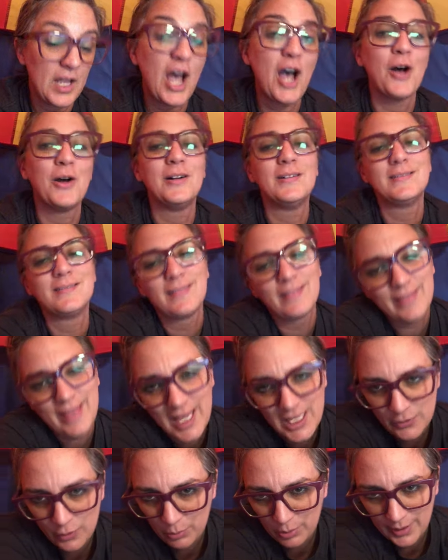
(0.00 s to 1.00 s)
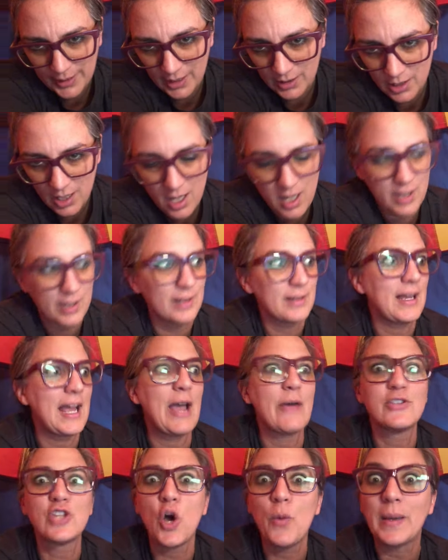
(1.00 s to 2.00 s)
Oh, thanks for playing along.
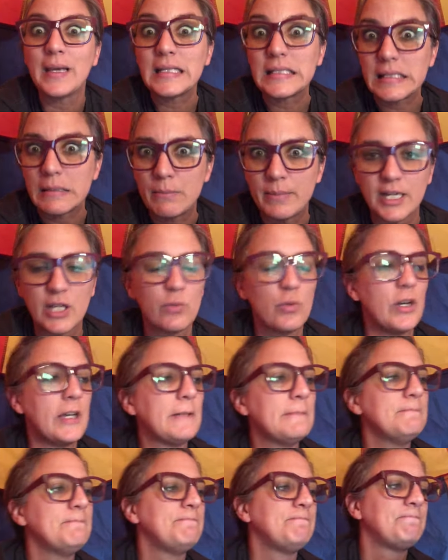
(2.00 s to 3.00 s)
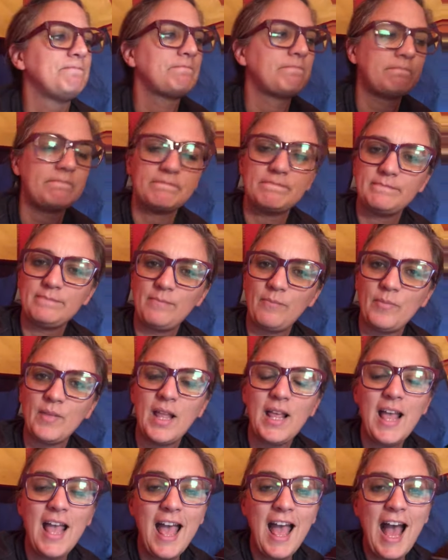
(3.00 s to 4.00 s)
I was hoping somebody would.
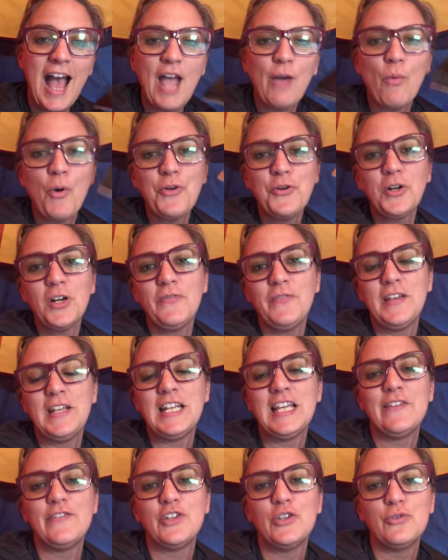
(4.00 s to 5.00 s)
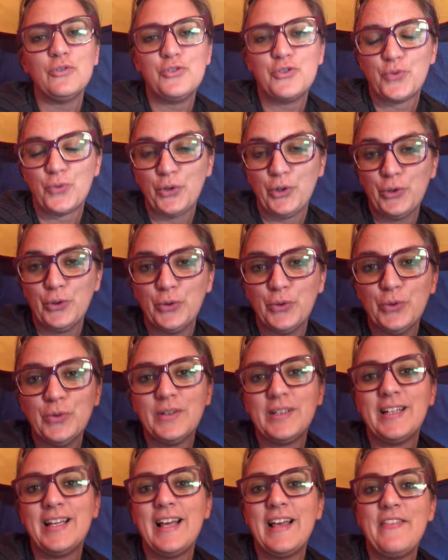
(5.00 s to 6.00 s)
I wonder if any of you drew
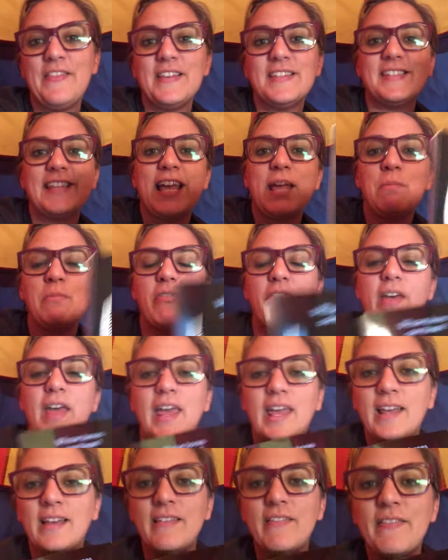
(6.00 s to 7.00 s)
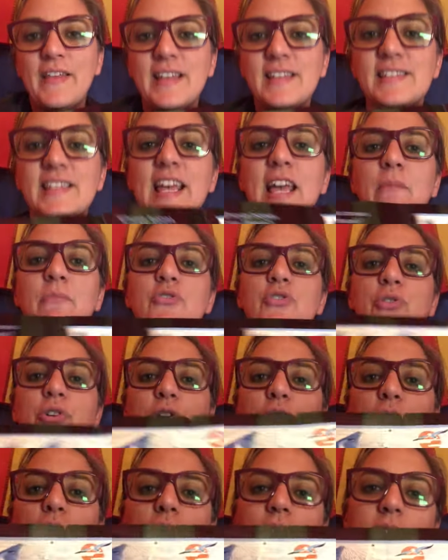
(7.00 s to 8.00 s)
the same thing that Sam
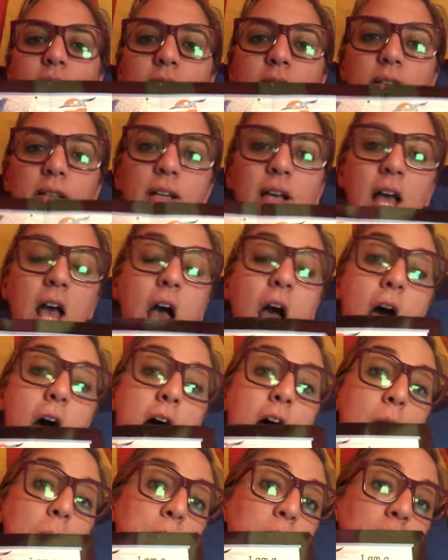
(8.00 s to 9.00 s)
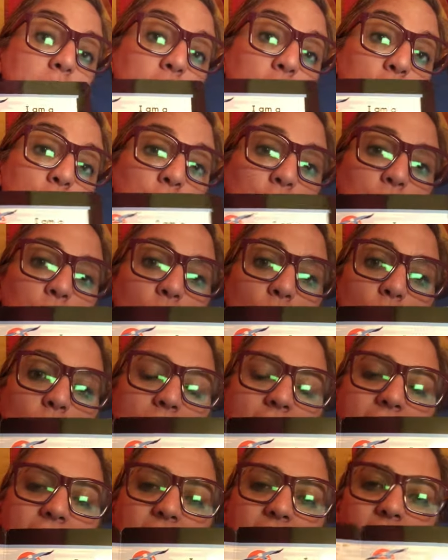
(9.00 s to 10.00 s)
drew. A blue
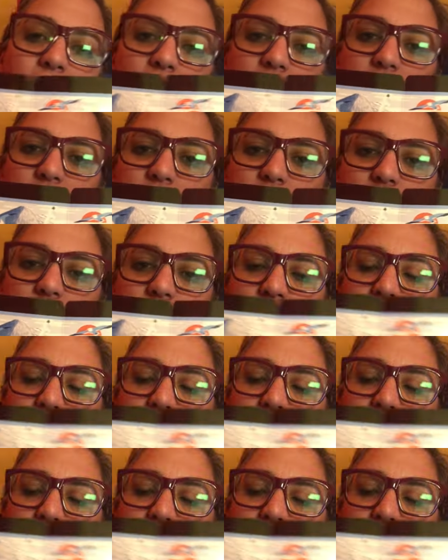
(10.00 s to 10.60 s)
whale.